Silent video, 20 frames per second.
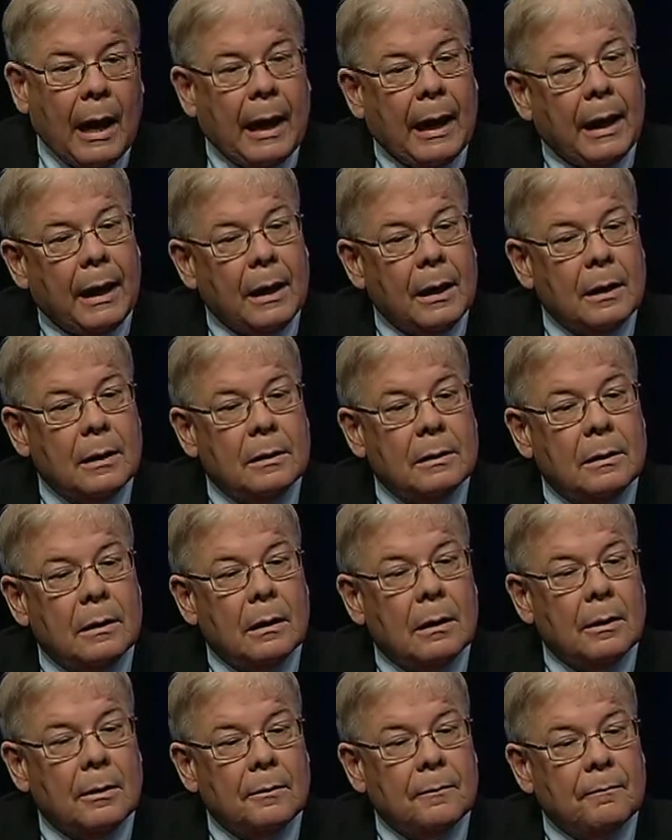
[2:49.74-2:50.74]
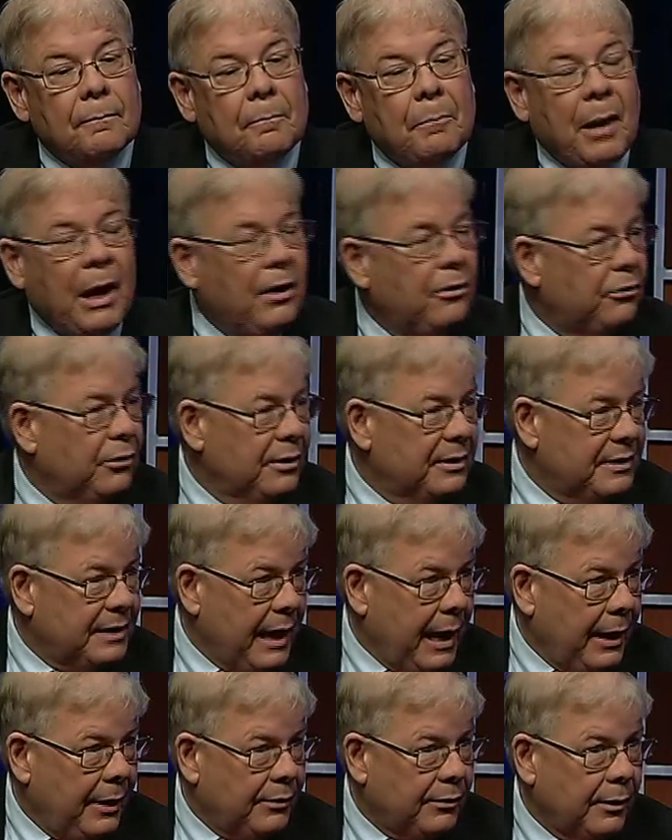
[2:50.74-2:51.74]
And the patient
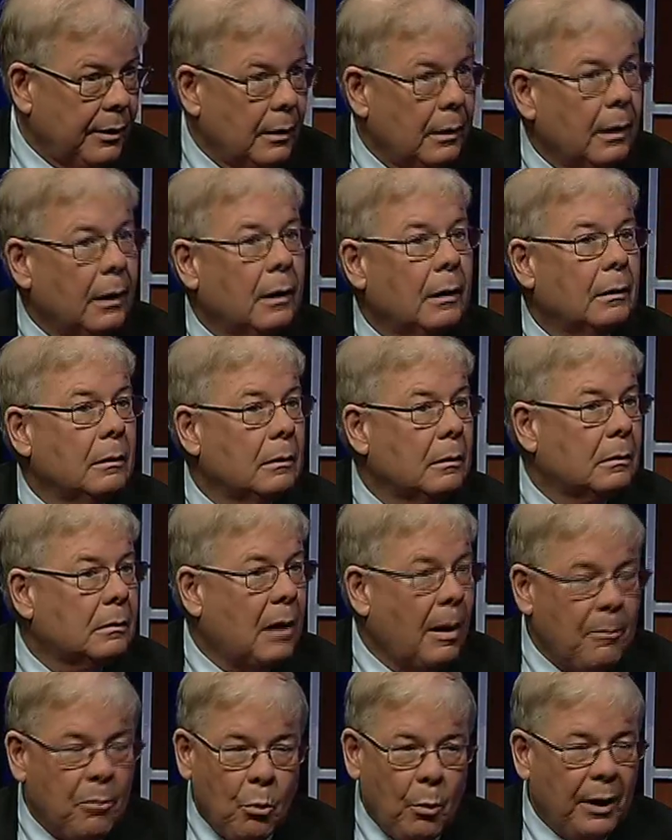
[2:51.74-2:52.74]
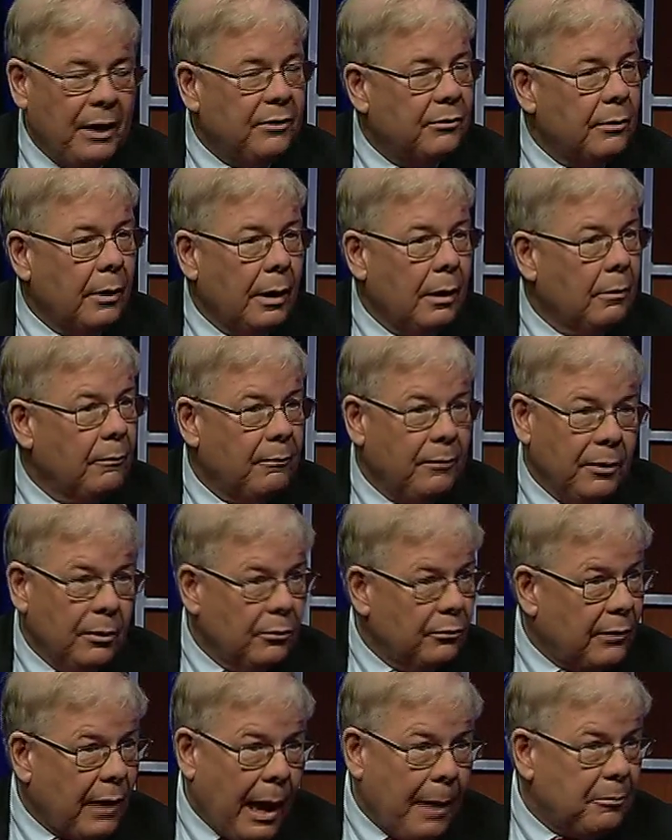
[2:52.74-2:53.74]
takes it and a couple weeks later
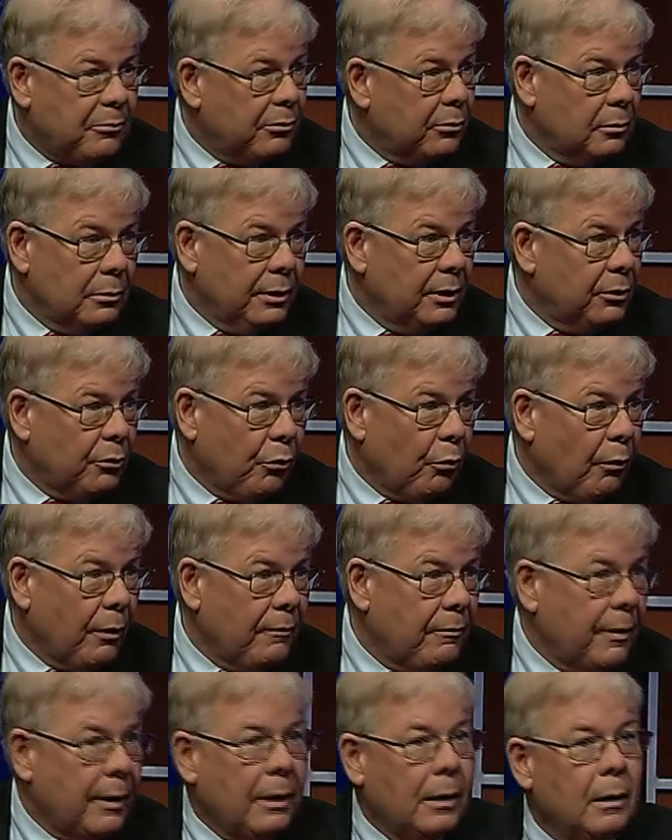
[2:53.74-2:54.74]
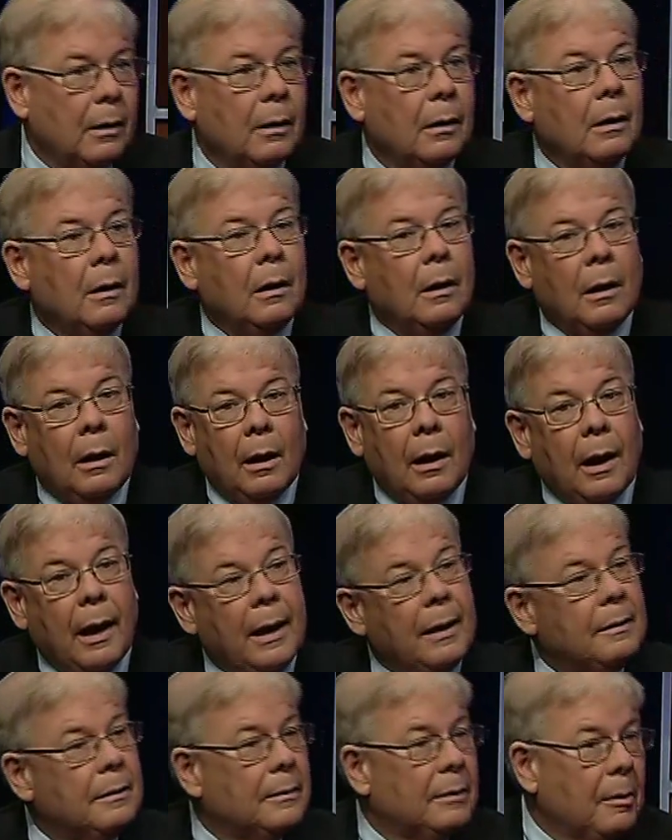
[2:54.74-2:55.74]
feels absolutely terrific.
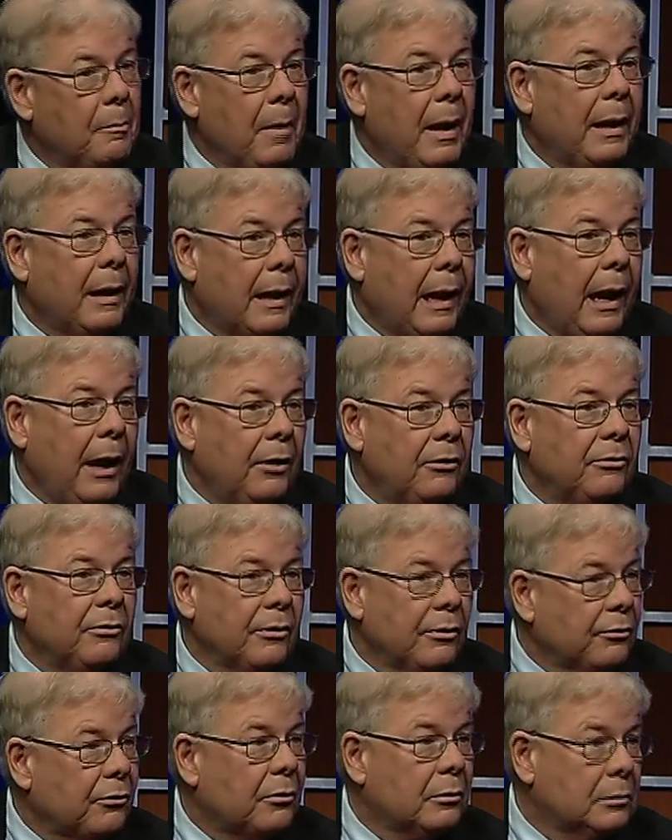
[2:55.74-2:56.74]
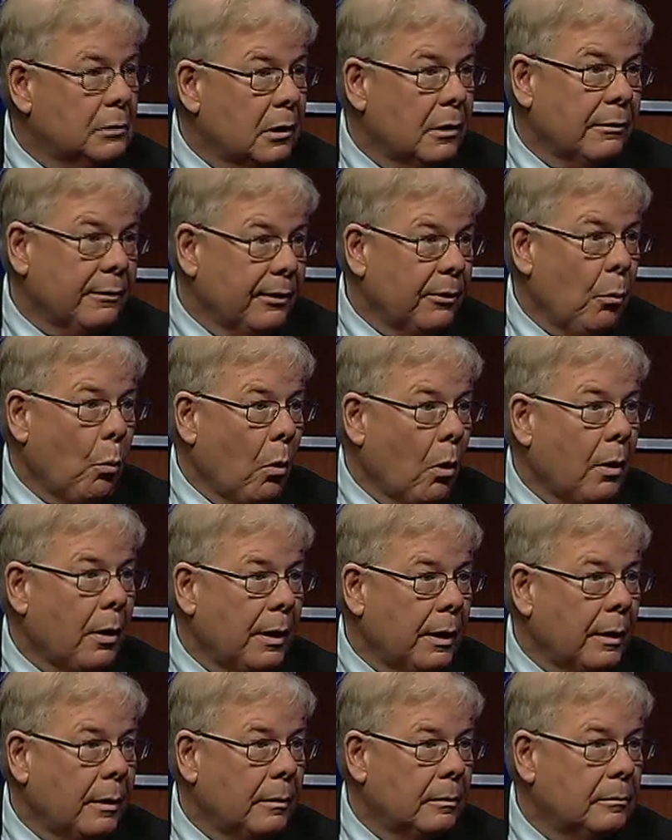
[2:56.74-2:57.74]
And the medication is clearly
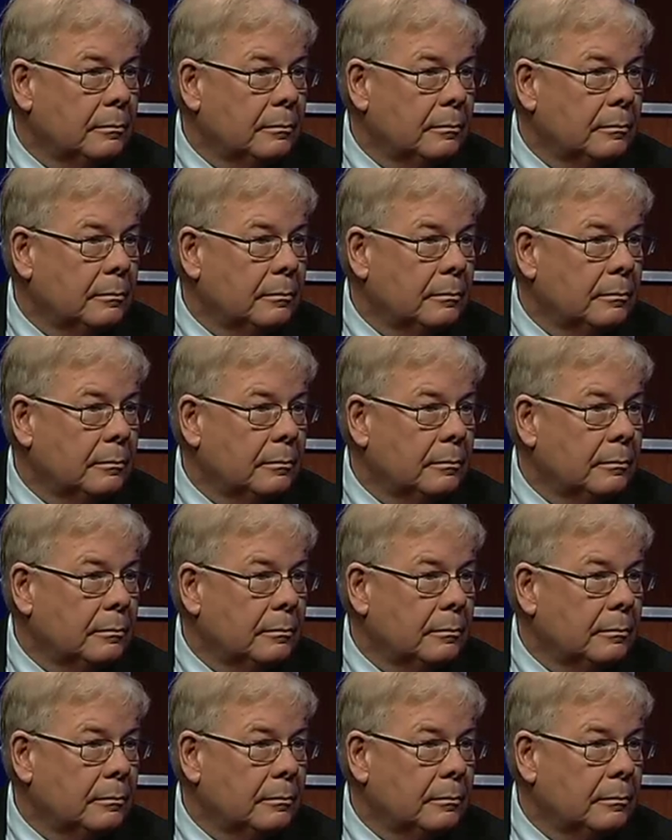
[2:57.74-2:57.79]
working.